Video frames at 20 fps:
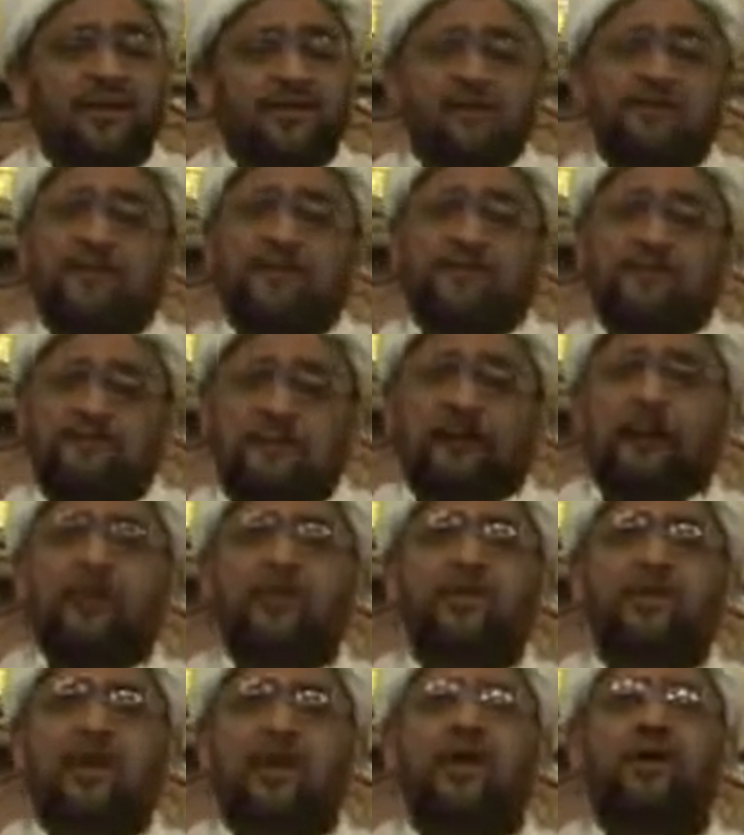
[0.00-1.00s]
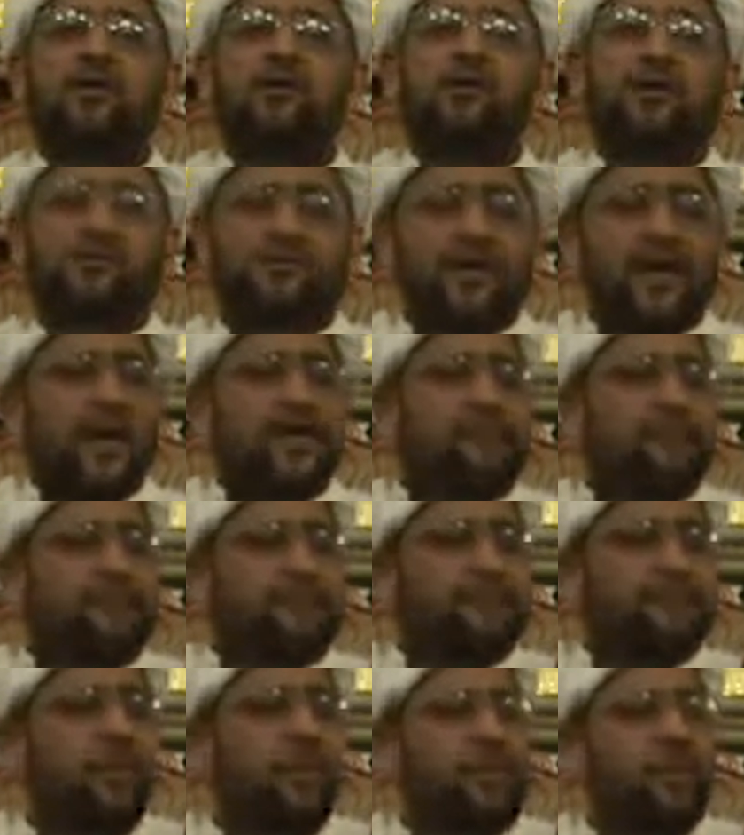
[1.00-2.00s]
If we fall down, if we have
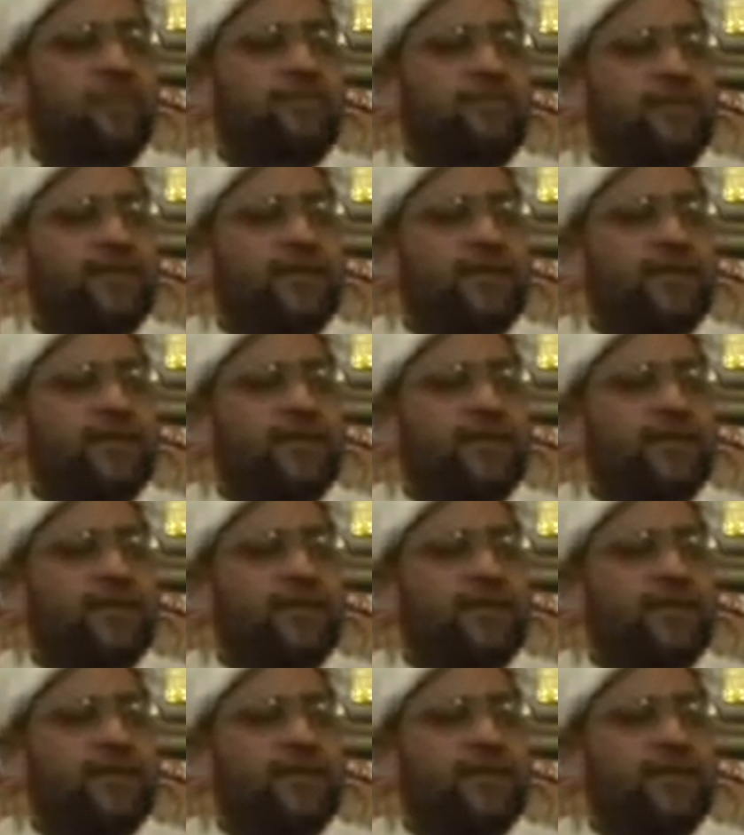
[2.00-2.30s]
a flaw,